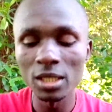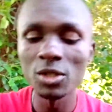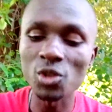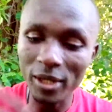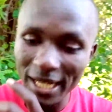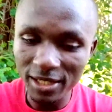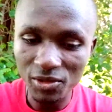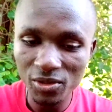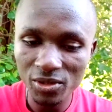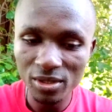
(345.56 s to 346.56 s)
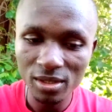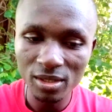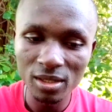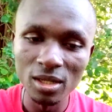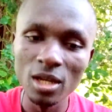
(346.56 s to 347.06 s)
So Kenyans,
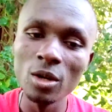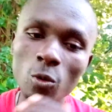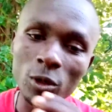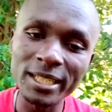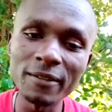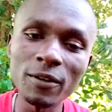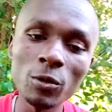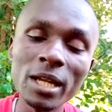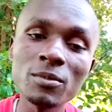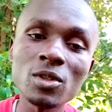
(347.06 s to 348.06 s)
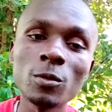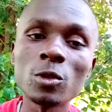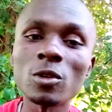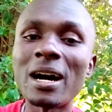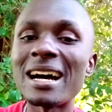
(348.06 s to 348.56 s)
whatever William
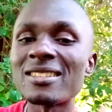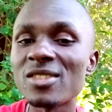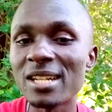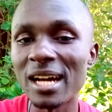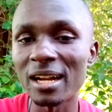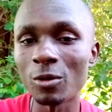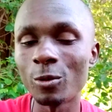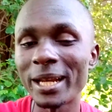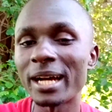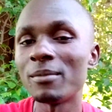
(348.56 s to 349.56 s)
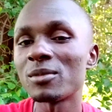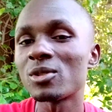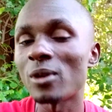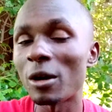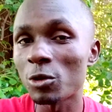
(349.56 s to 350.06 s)
Samuto has done when it comes
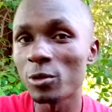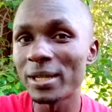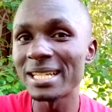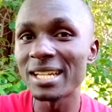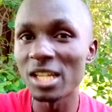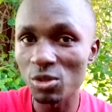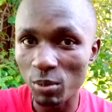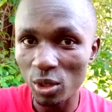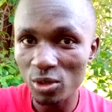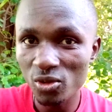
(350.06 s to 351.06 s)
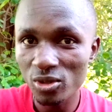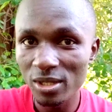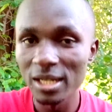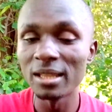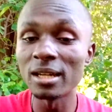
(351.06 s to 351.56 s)
to outwitting his boss,
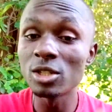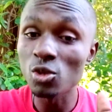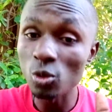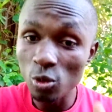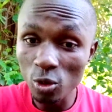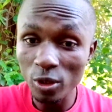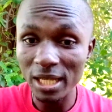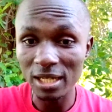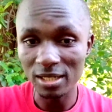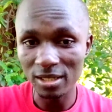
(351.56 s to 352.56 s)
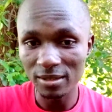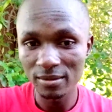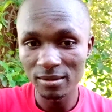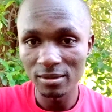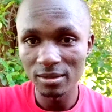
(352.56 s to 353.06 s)
that is Uhuru Kenyatta,
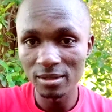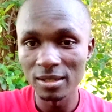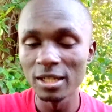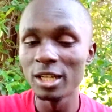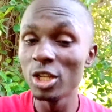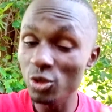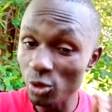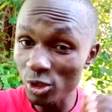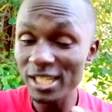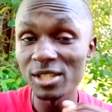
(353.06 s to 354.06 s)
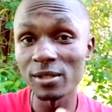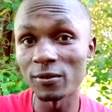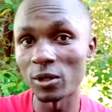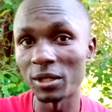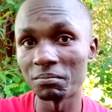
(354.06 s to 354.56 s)
is not easy
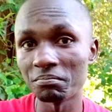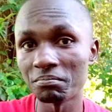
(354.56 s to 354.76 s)
for him.